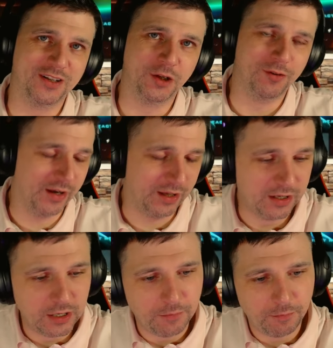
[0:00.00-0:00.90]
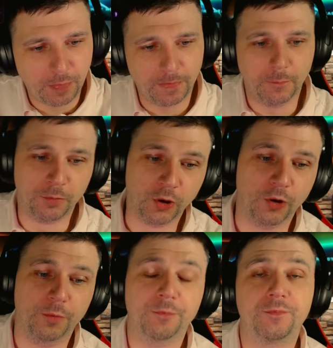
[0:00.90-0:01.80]
I do really.
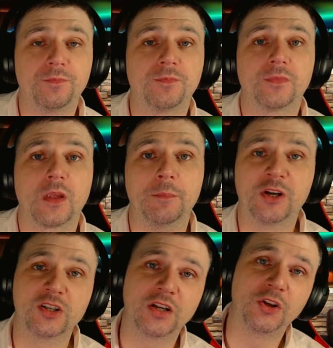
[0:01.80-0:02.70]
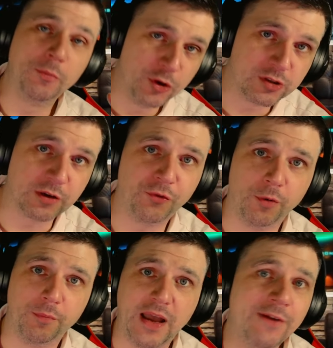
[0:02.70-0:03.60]
But because I do music
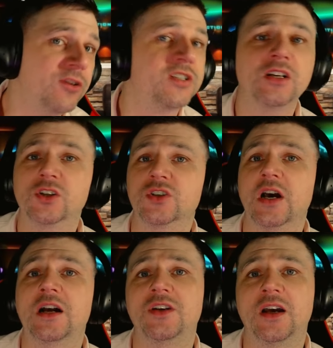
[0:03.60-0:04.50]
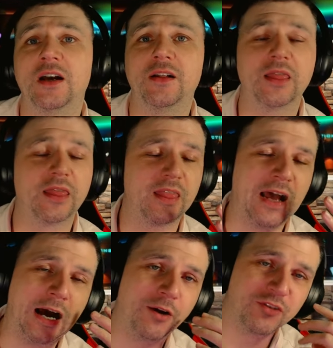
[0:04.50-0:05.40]
from every single side, yeah,
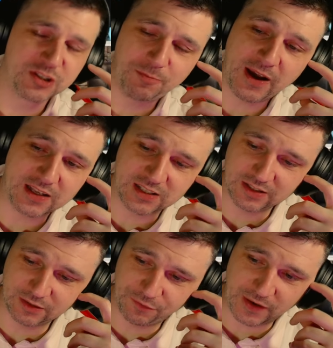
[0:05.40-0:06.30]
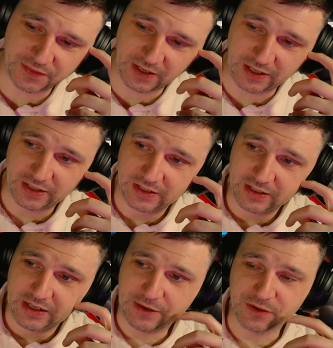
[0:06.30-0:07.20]
out of respect in the fact that
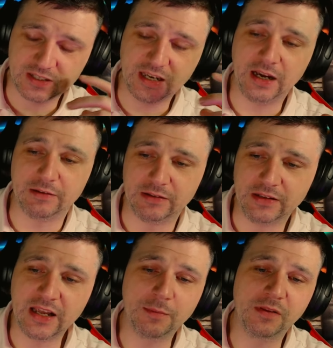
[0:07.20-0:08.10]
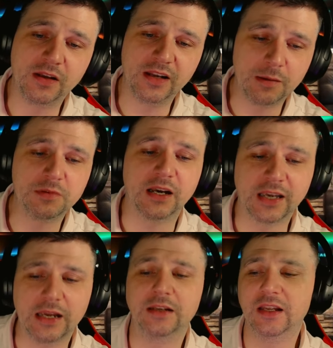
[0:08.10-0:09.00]
if I start naming the names that I
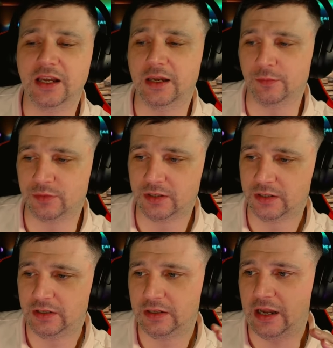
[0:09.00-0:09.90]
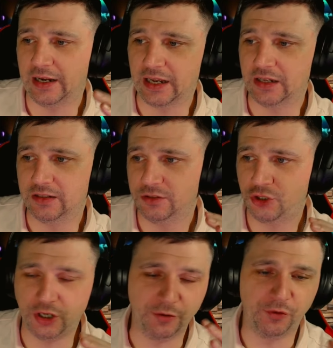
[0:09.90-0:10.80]
get named, I get
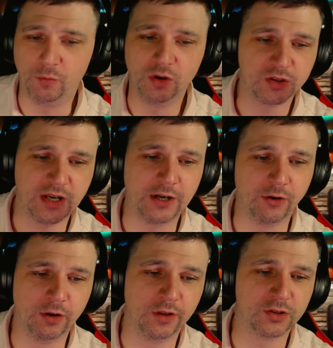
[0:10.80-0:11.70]
shit from one side or another.